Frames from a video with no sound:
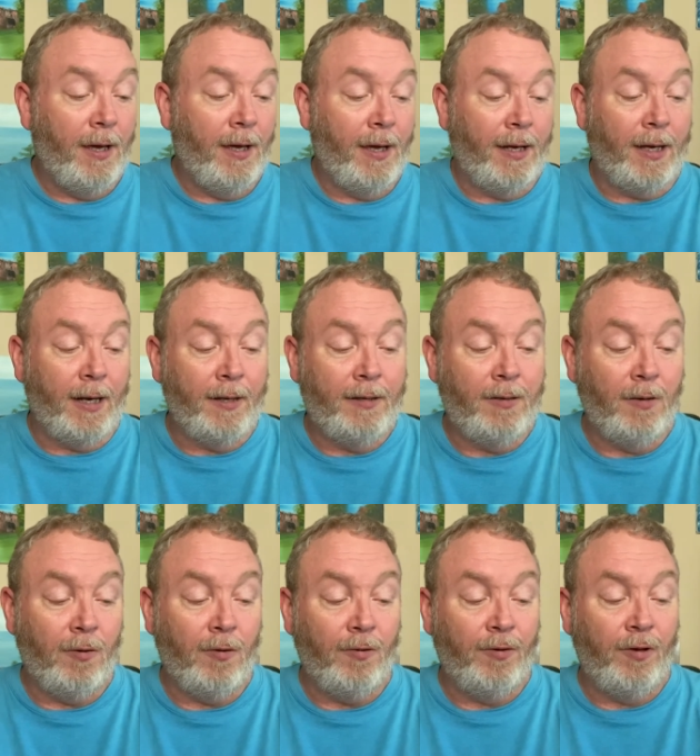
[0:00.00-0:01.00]
I got a
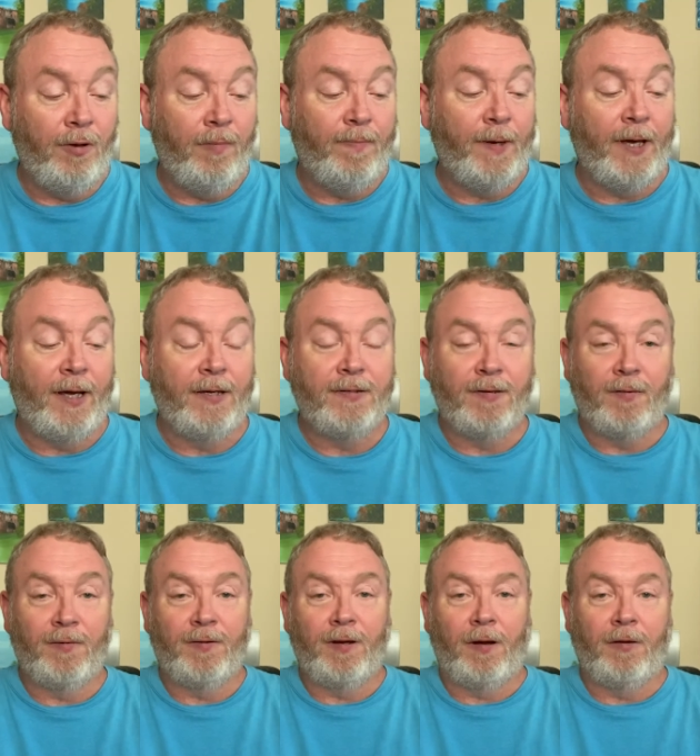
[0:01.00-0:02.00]
cool new piece I
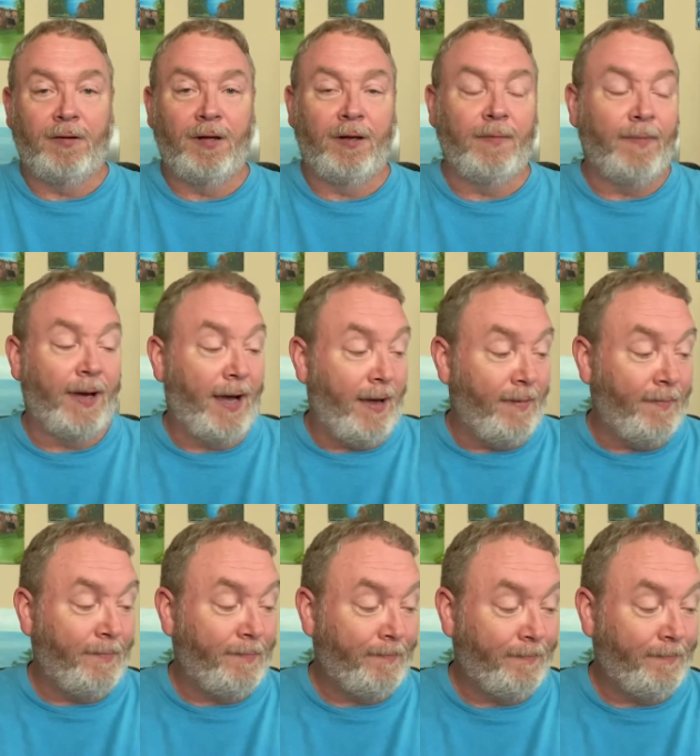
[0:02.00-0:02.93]
want to talk to you about.